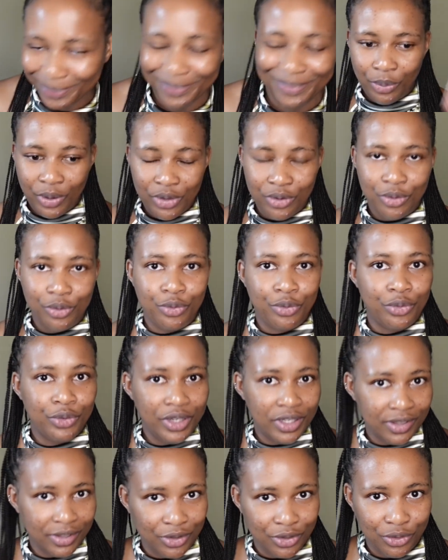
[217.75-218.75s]
When you've
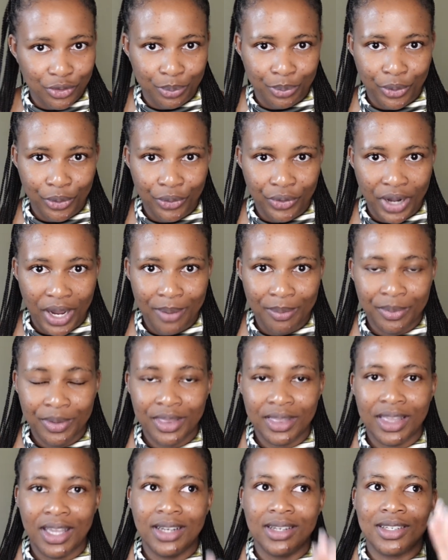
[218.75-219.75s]
researched your program,
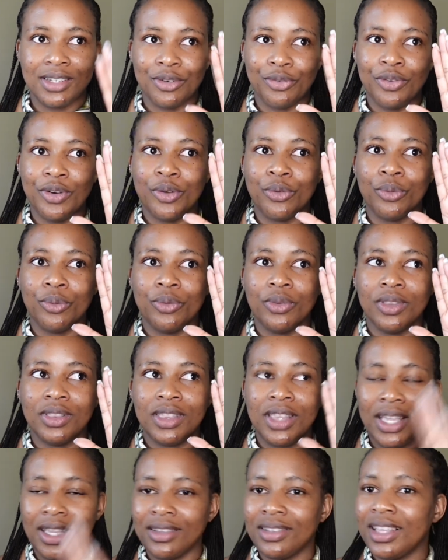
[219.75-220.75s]
there are different
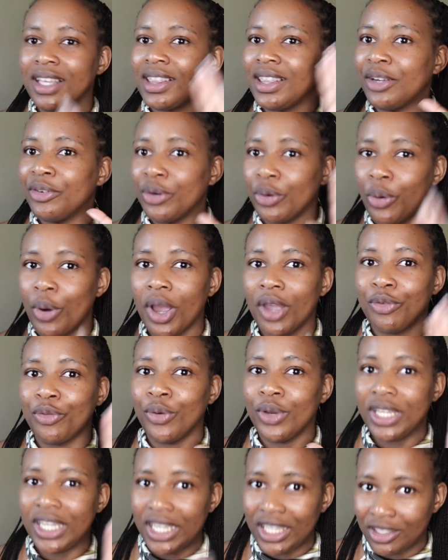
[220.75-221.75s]
things that they require
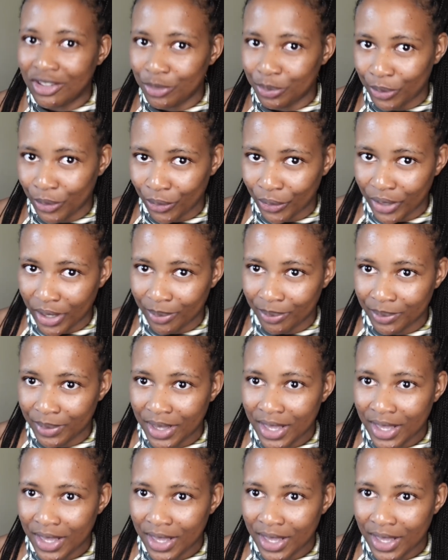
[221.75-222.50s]
for each program.